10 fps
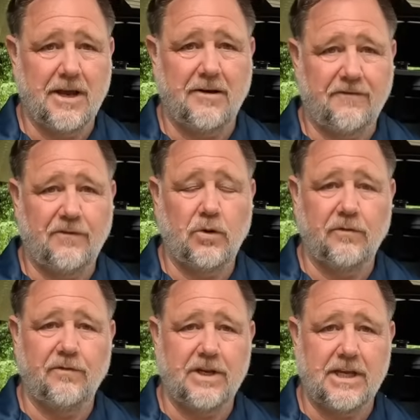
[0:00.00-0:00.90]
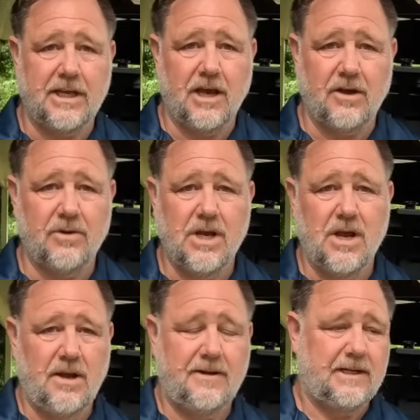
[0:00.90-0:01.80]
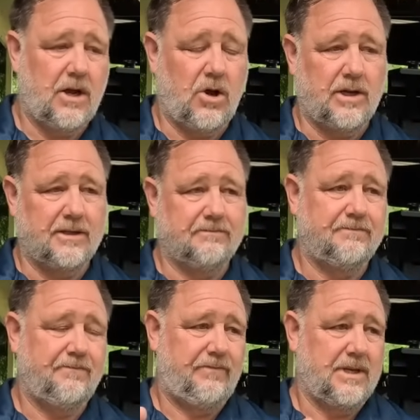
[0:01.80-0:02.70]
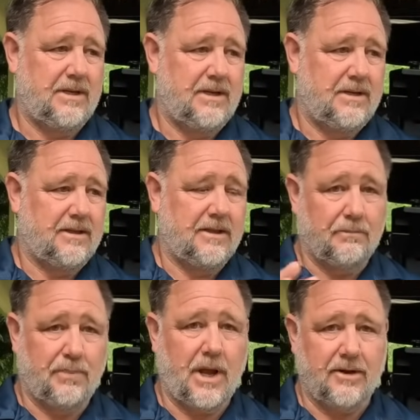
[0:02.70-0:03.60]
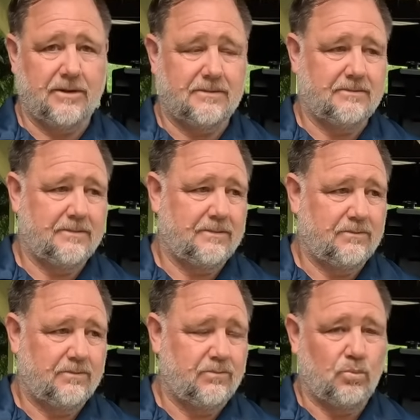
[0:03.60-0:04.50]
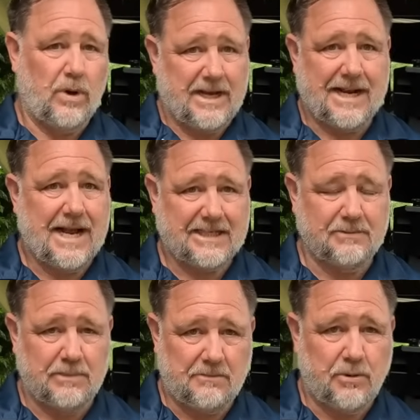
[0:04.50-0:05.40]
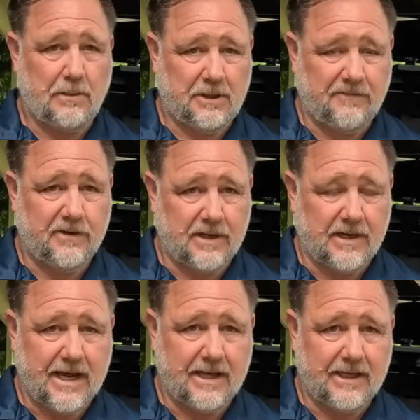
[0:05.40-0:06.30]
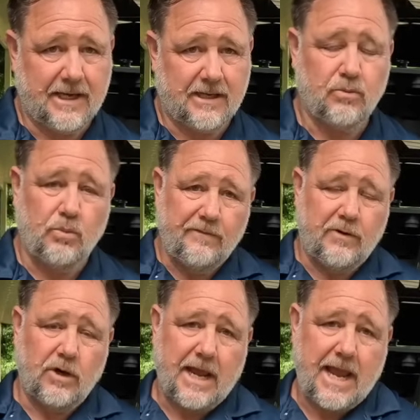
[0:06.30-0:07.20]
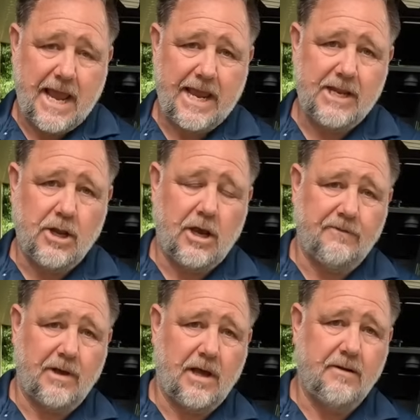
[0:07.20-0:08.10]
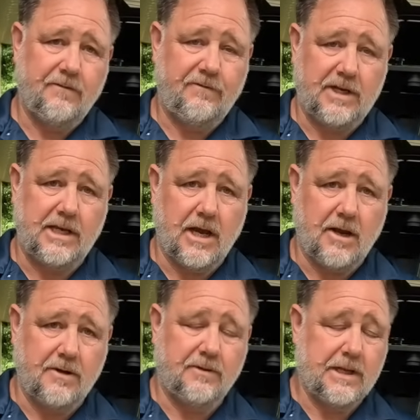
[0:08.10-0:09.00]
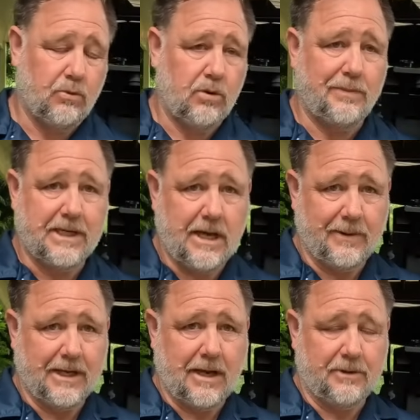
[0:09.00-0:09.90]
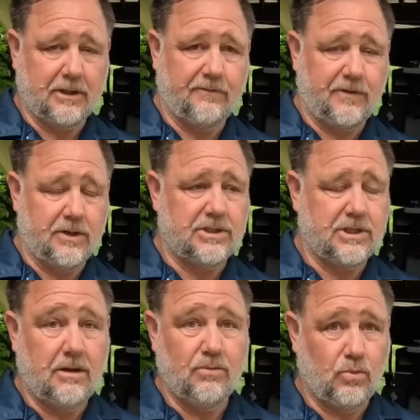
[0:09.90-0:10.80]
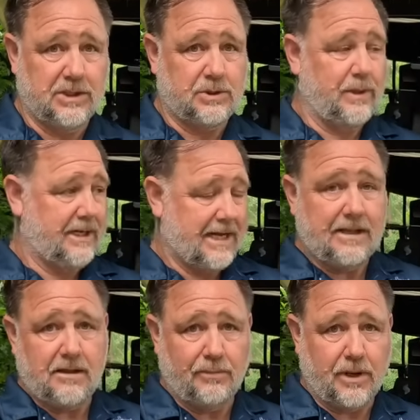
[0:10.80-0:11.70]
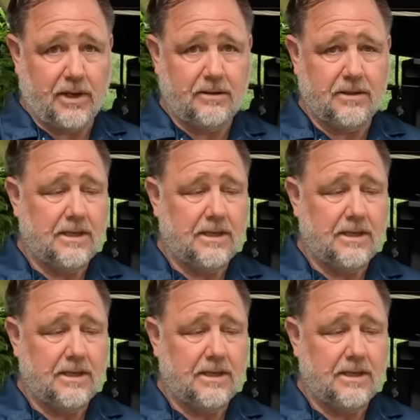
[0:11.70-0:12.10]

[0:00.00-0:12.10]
a full video on the boat when it hasn't been properly fitted out yet. We've got a handover video that will be coming up in the future once we get the boat.